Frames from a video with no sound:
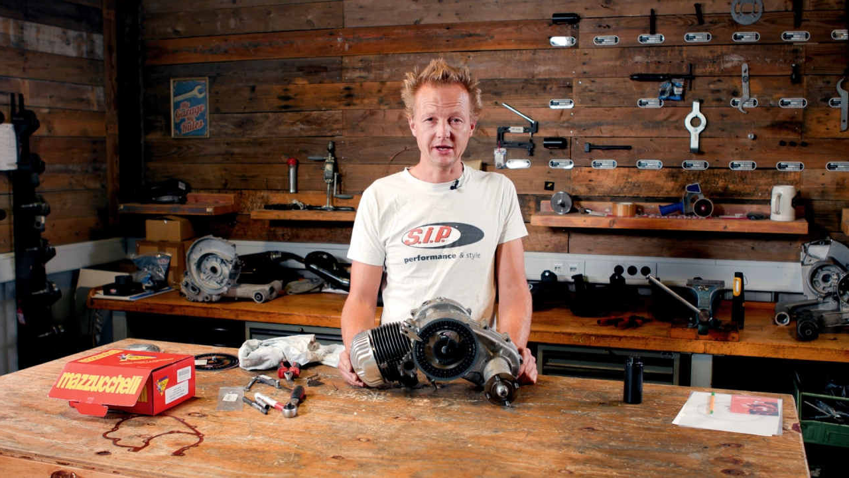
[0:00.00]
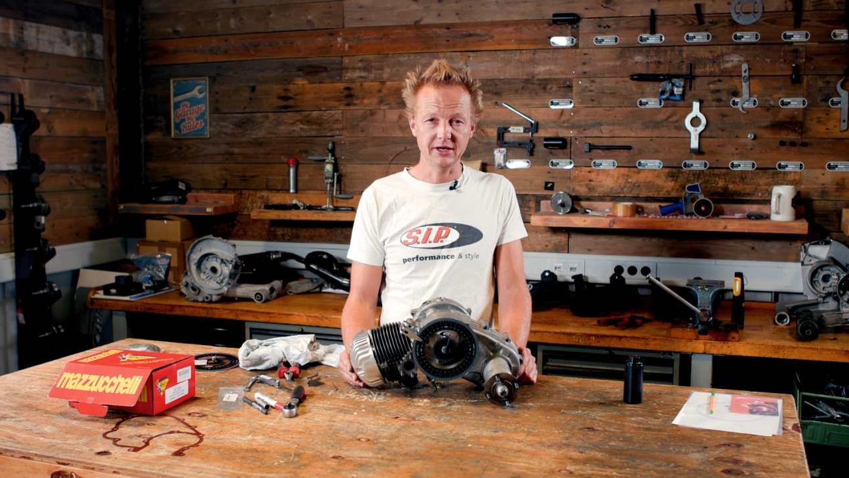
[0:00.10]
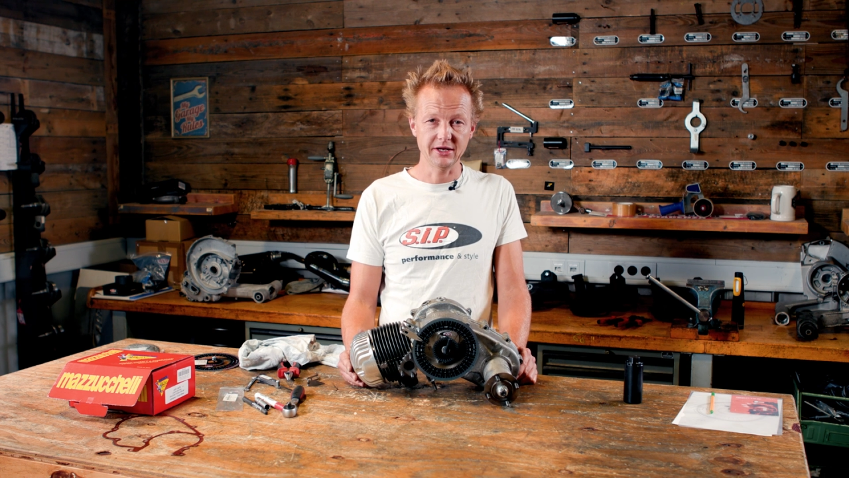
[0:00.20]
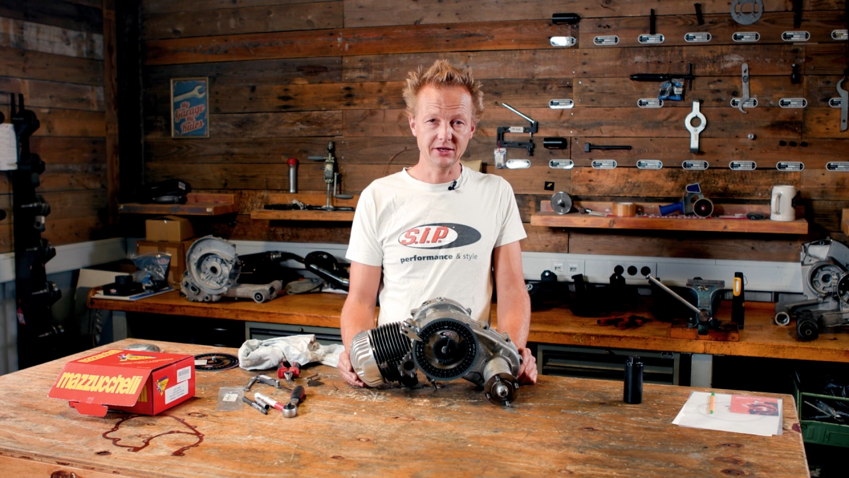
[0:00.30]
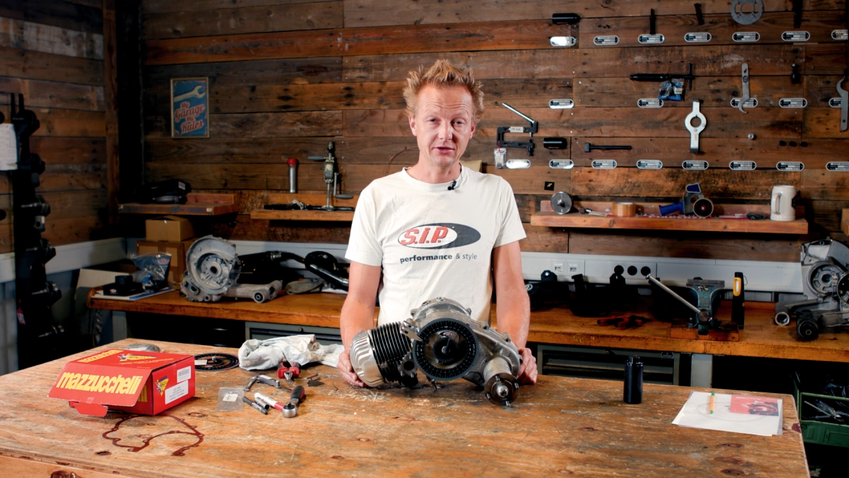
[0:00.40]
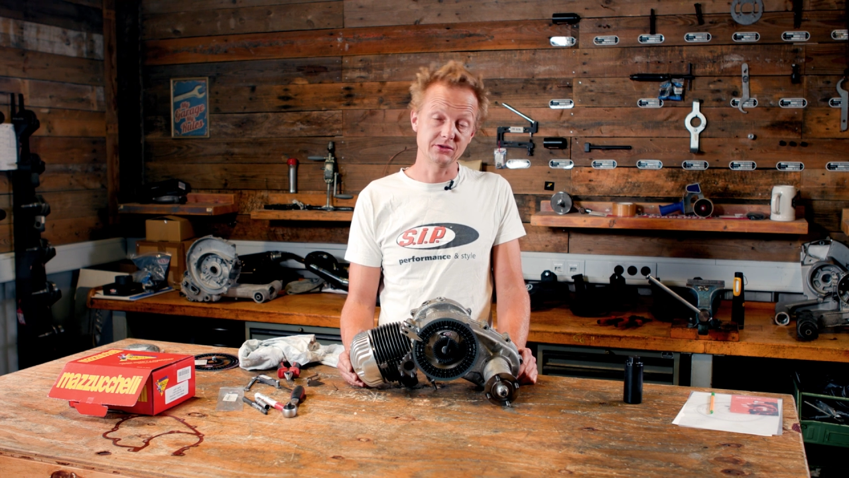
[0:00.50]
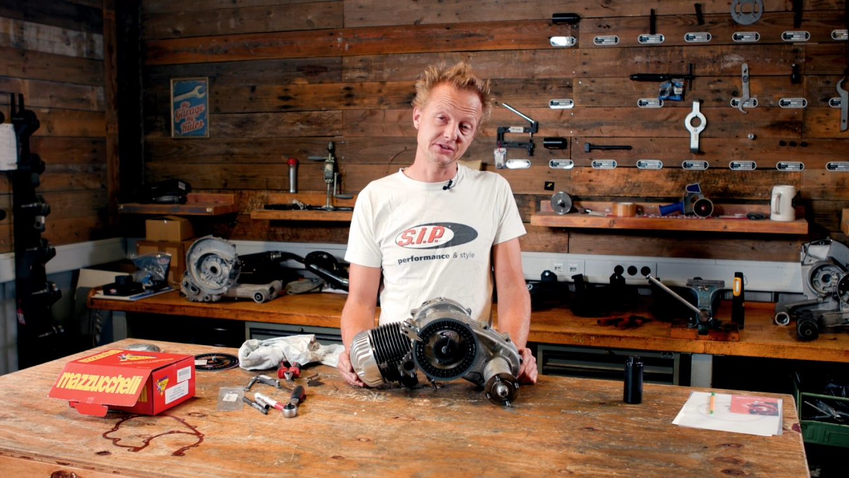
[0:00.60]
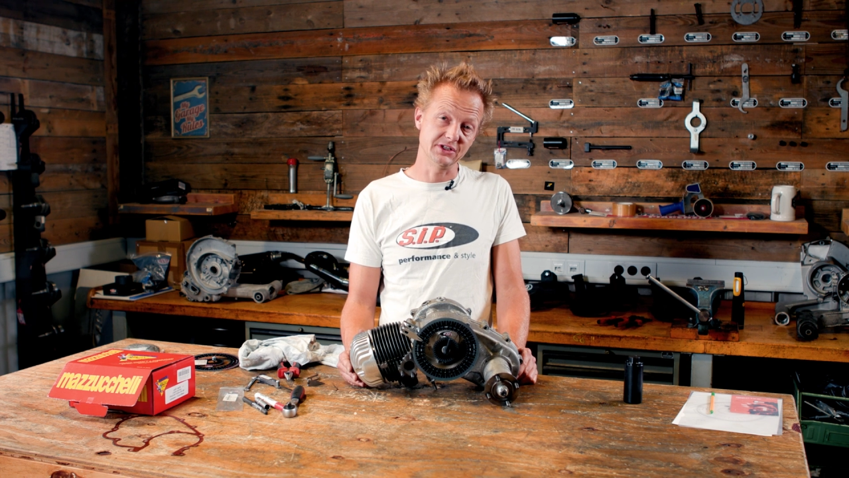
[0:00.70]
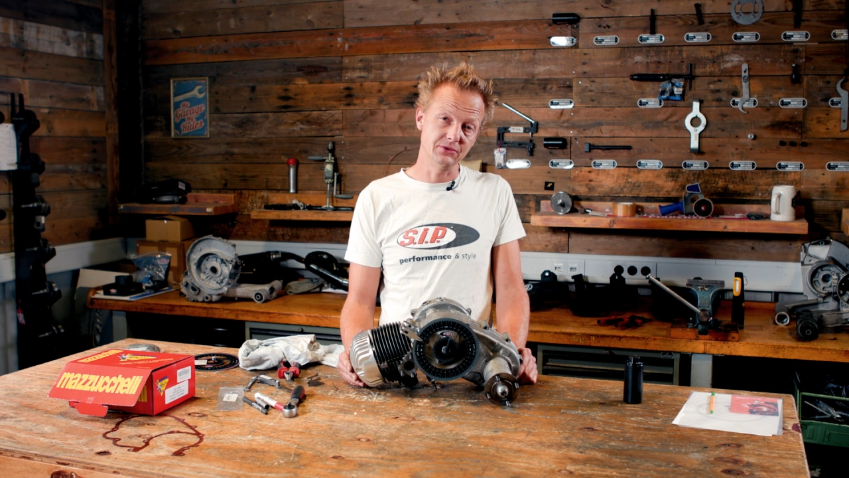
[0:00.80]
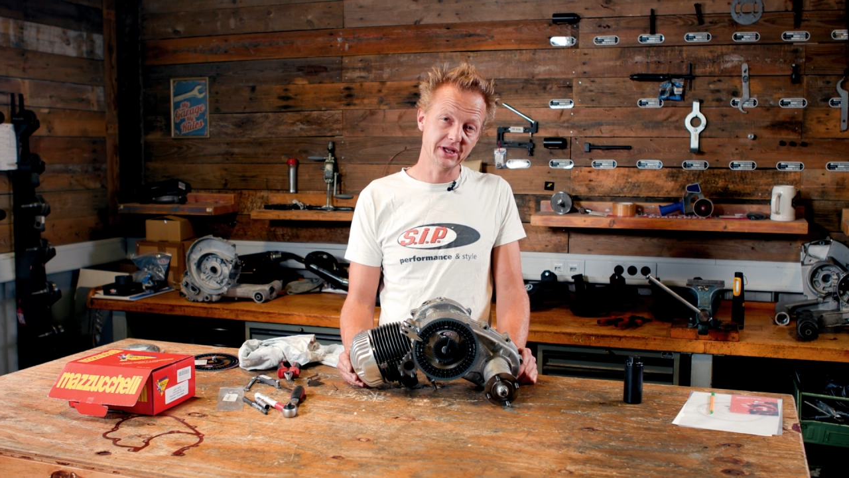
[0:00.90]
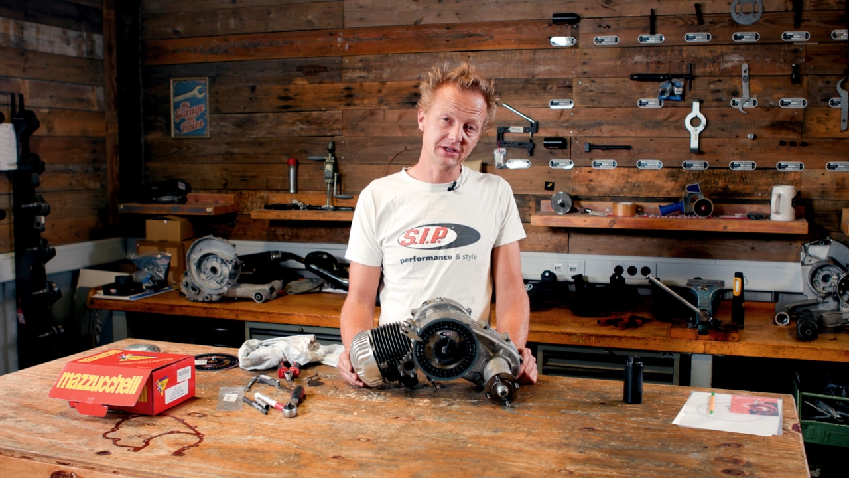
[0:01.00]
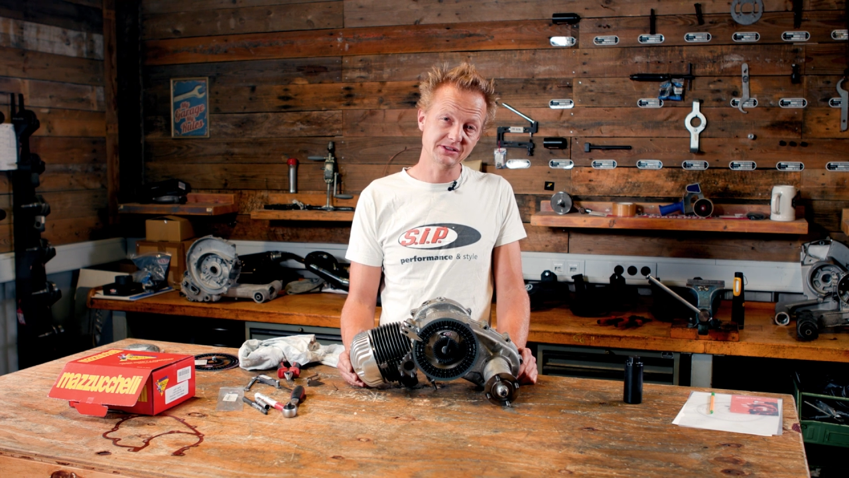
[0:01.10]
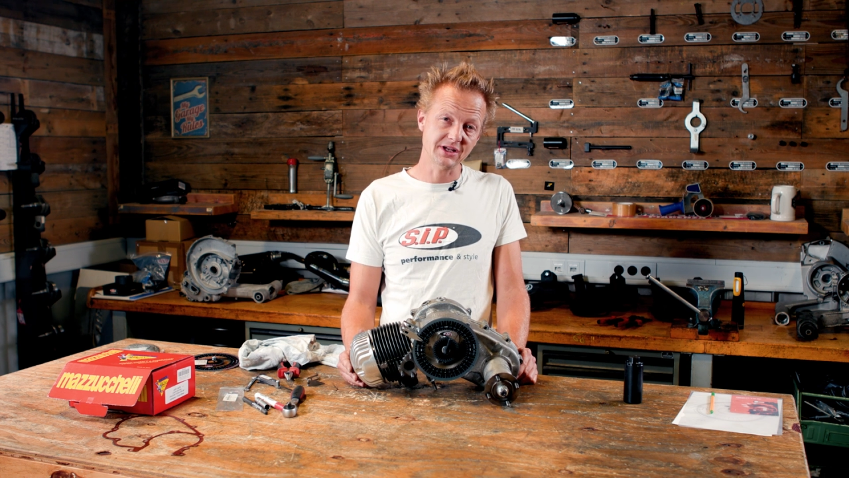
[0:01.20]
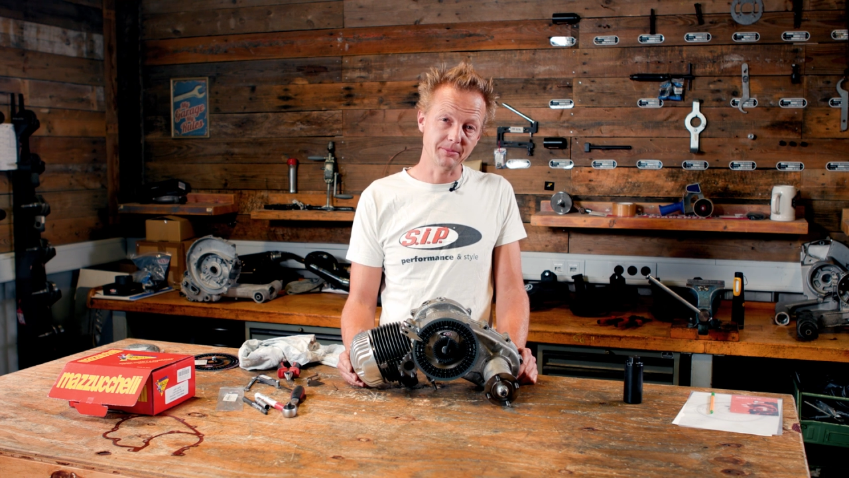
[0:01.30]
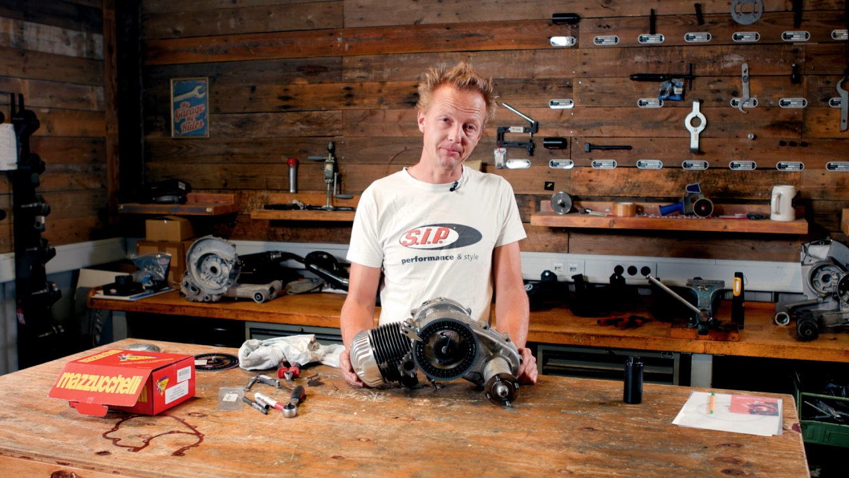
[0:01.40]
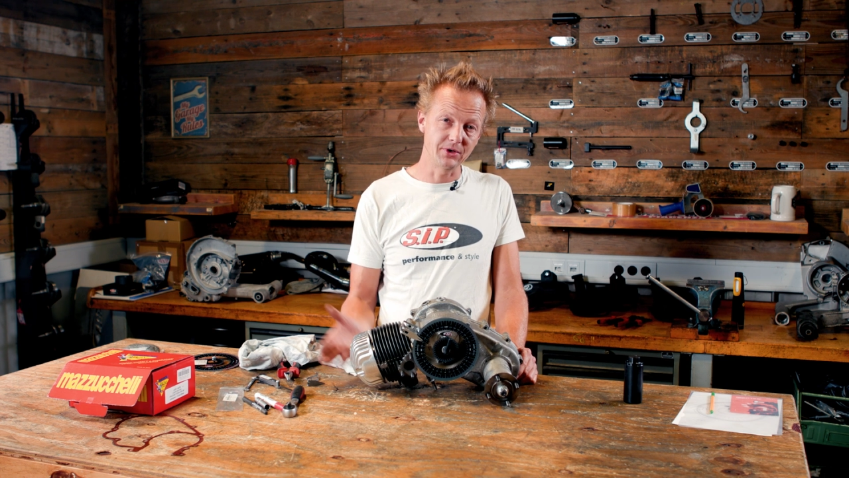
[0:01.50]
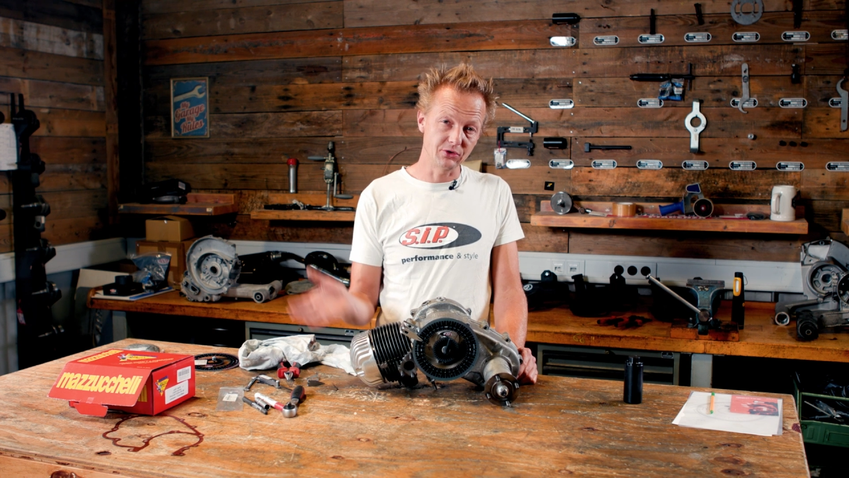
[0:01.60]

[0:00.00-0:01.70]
and see you next time.